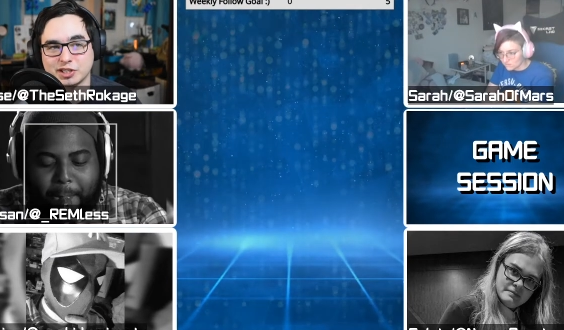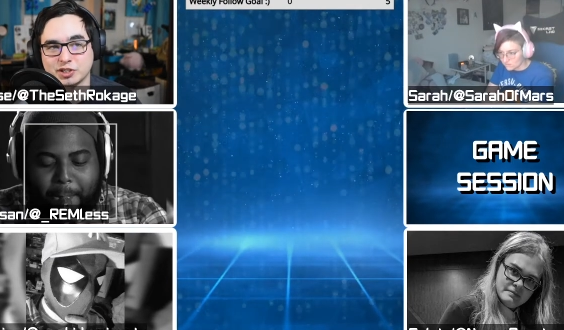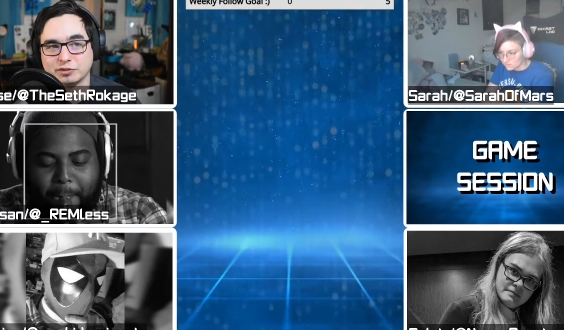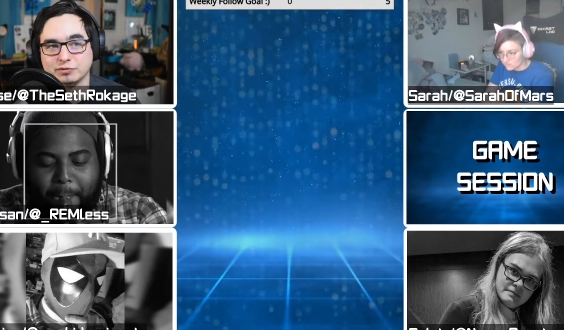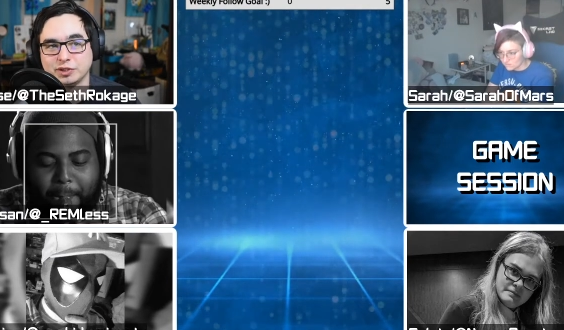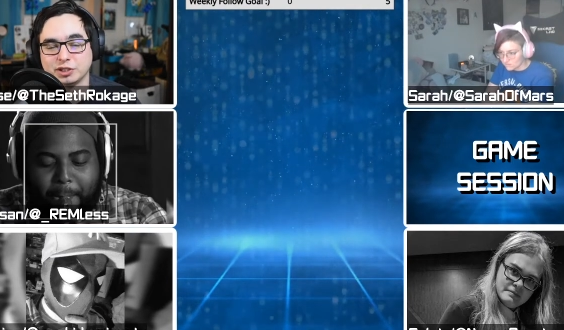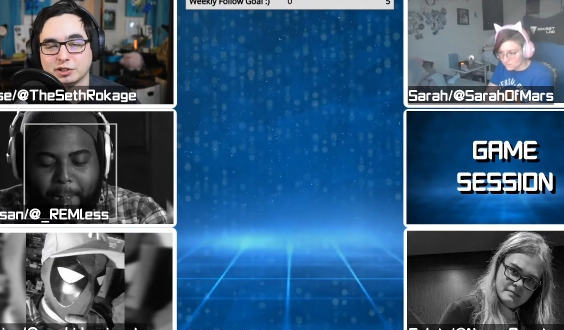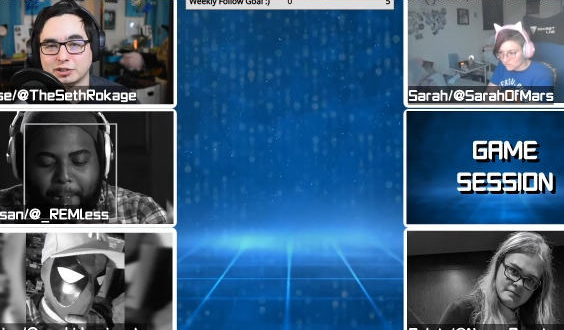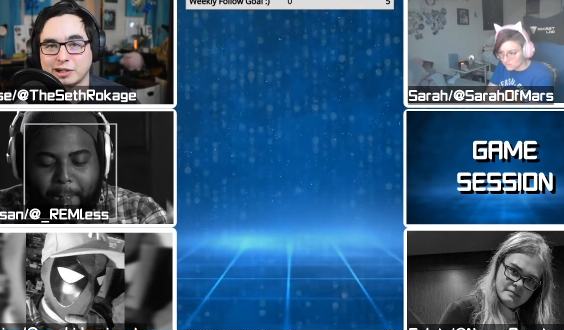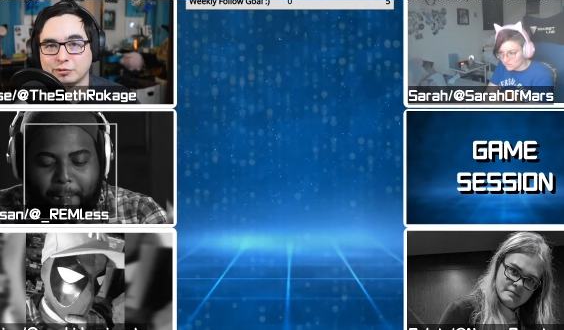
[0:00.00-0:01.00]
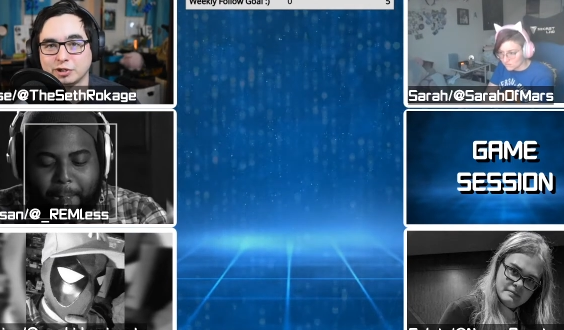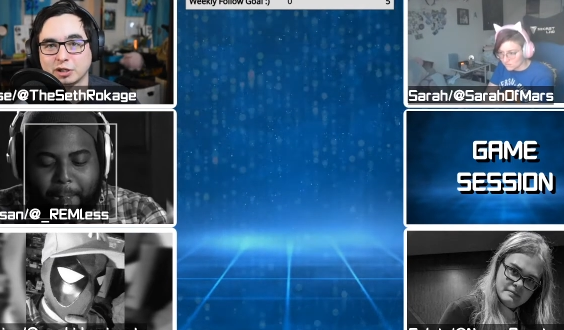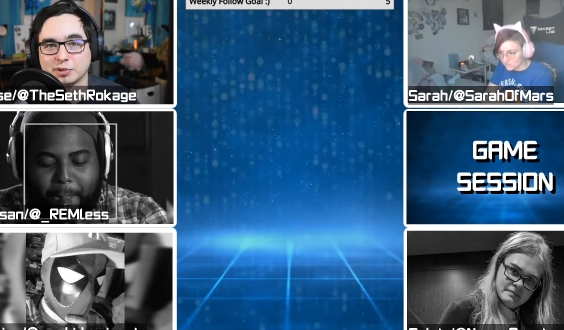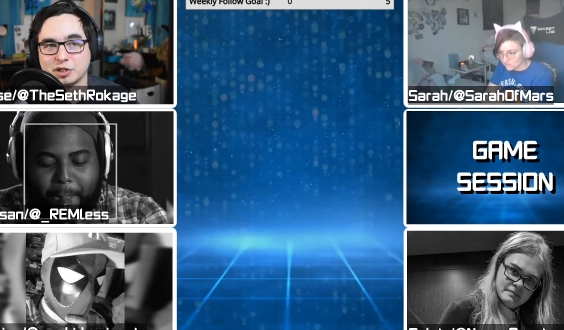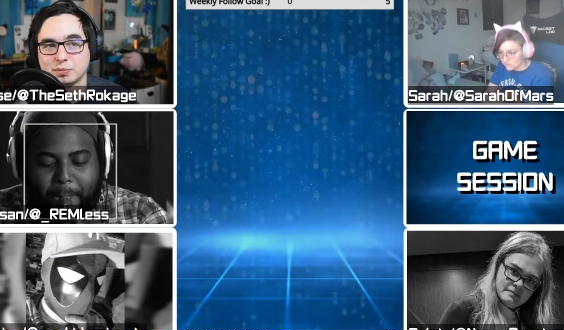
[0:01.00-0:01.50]
Speaker 1: That's on Vita. I would
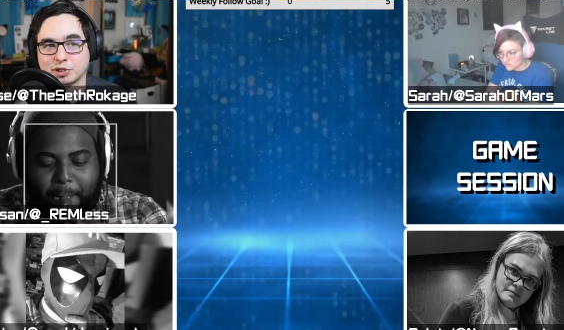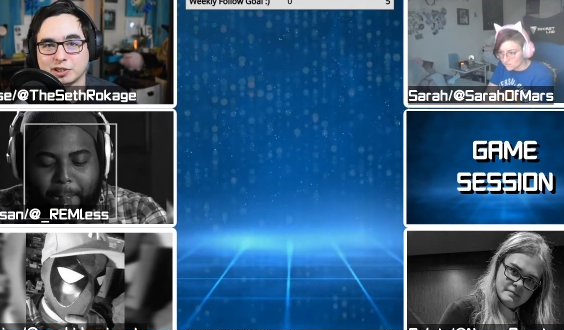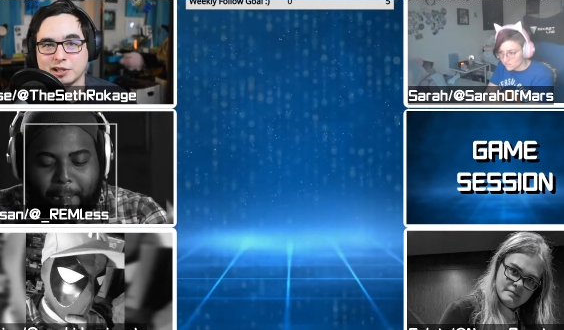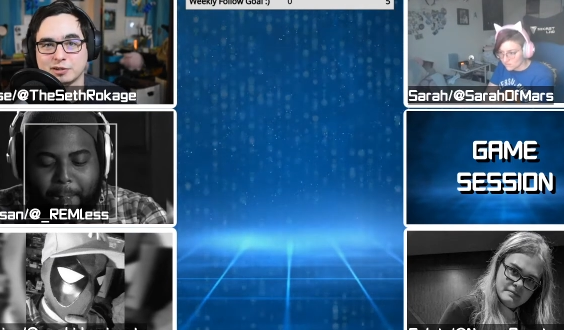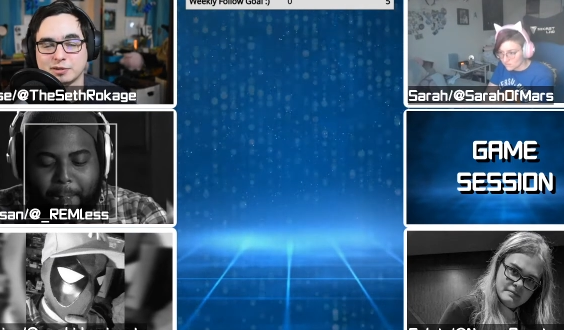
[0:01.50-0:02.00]
recommend you pick that